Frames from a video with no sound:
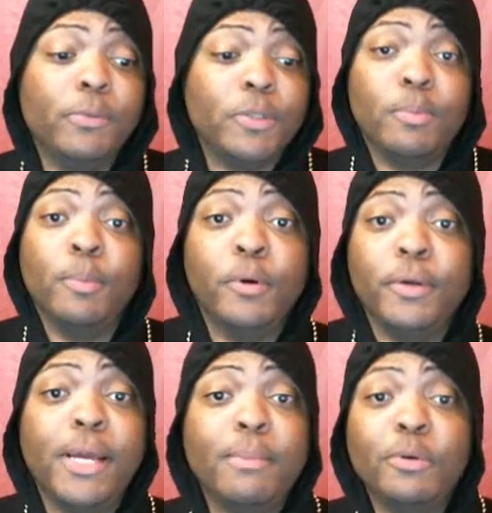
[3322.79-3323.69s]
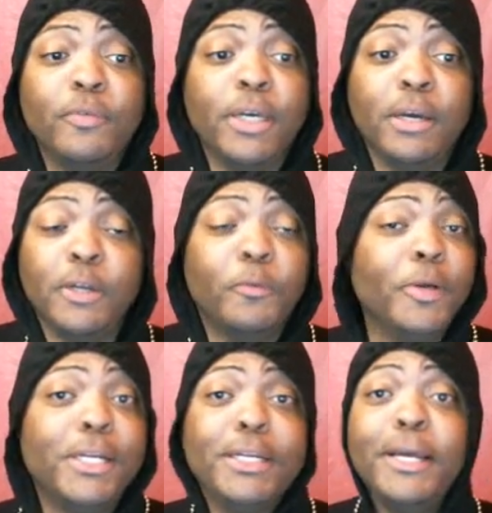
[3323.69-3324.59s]
was promoting that movie, honey.
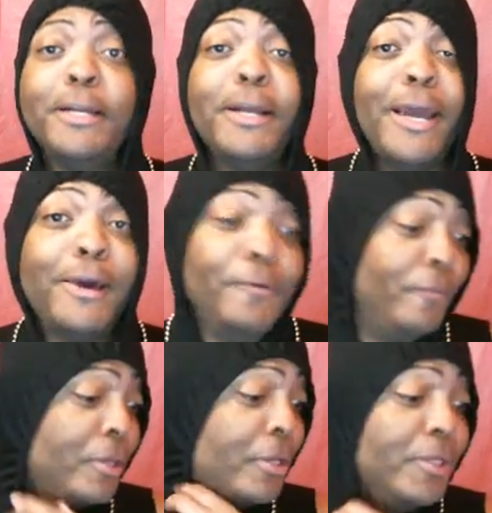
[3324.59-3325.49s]
Wendy let it out.